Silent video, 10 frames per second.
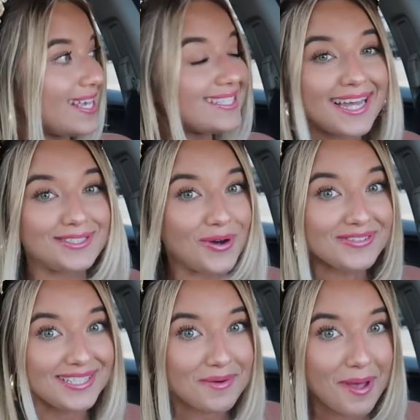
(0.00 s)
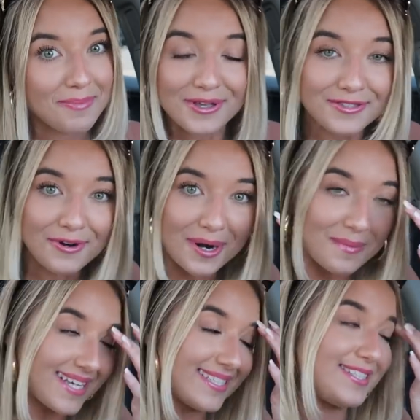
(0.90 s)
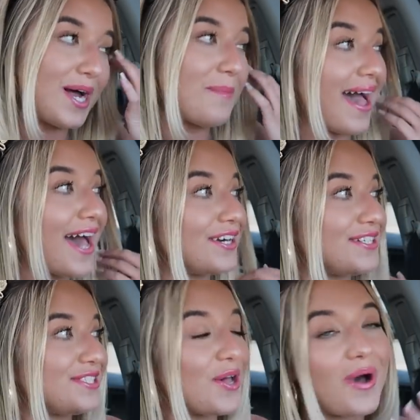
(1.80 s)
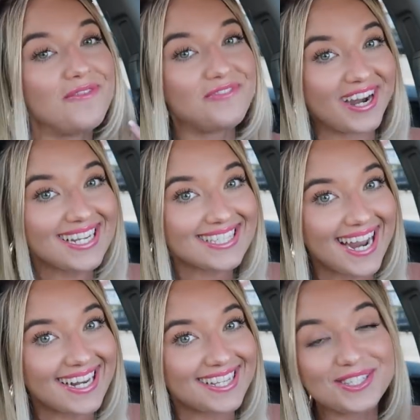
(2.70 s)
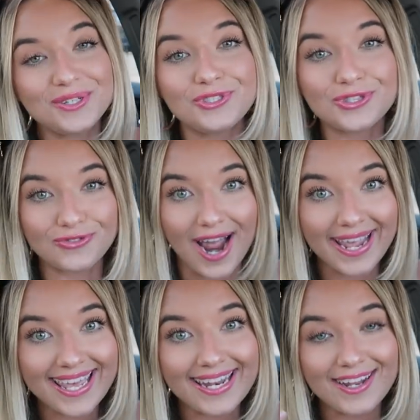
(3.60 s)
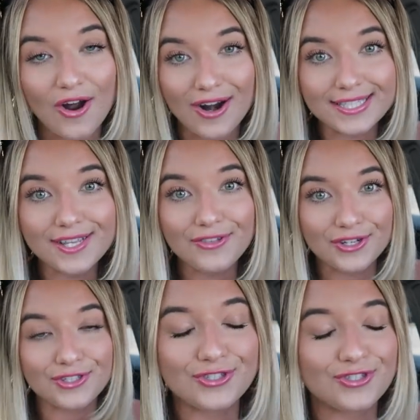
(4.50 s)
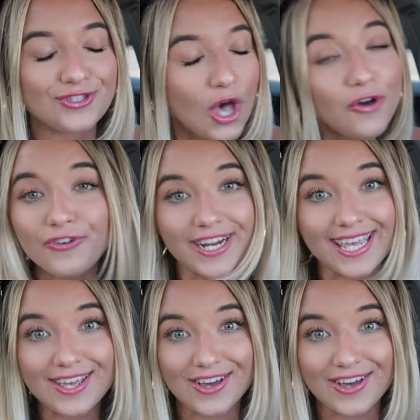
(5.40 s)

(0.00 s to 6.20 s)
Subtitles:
This I don't have to take my pills for because it's not battered, so I'm very excited to try it. It honestly looks so freaking